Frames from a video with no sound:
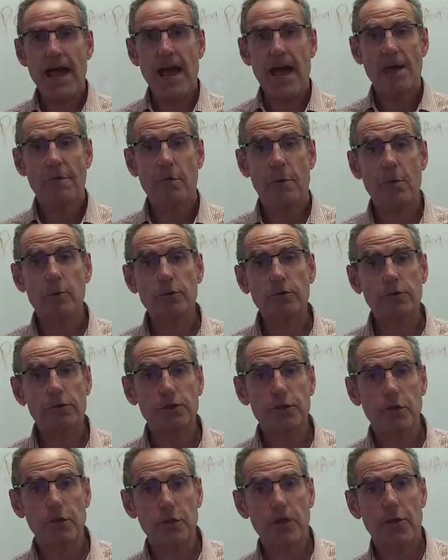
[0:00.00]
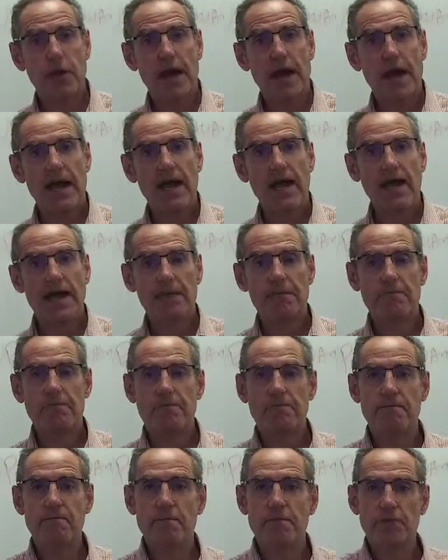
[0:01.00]
I'm also a
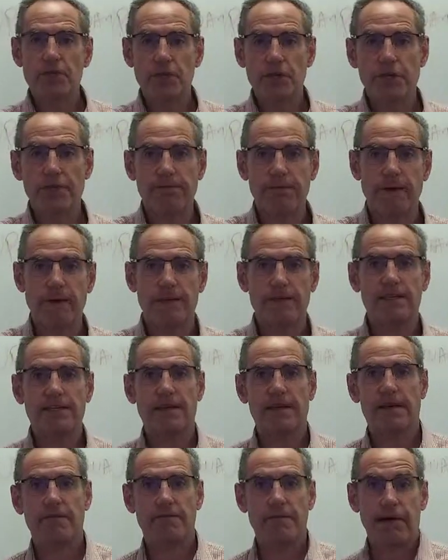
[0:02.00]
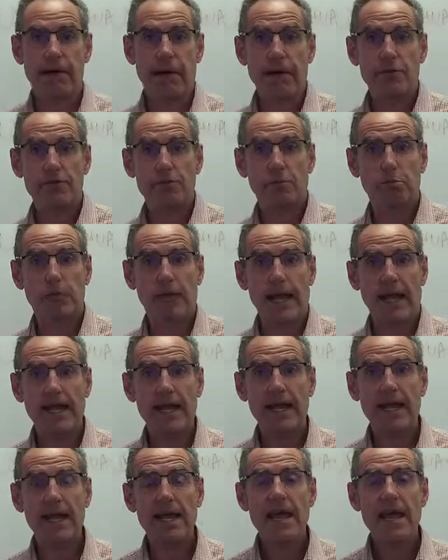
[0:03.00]
certified financial planner